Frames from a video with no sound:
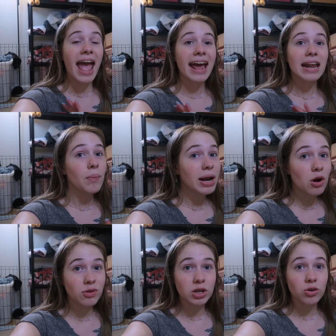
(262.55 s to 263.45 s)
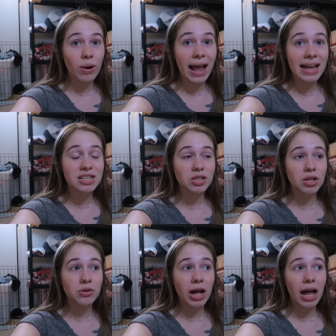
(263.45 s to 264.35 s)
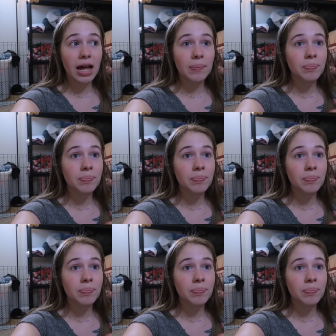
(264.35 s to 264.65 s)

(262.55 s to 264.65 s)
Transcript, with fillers: and it went over great. Luna